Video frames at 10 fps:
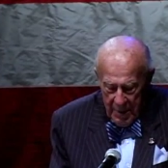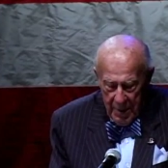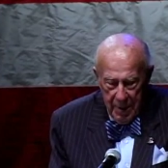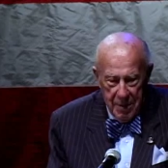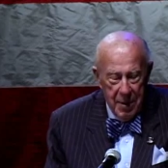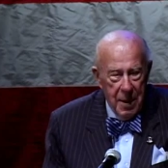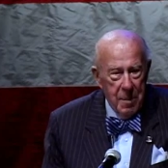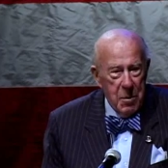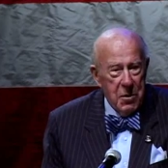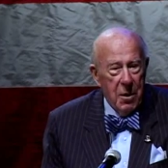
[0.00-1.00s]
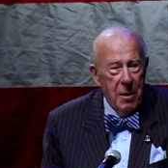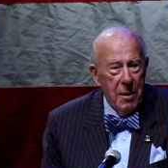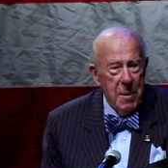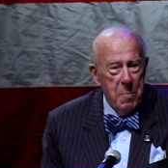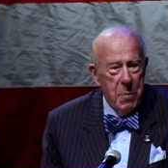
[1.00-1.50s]
its name is
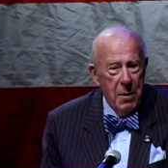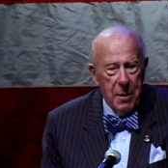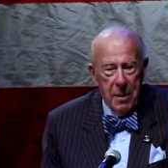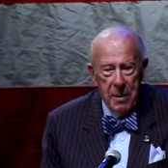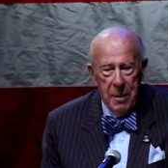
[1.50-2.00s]
Arlie Burke.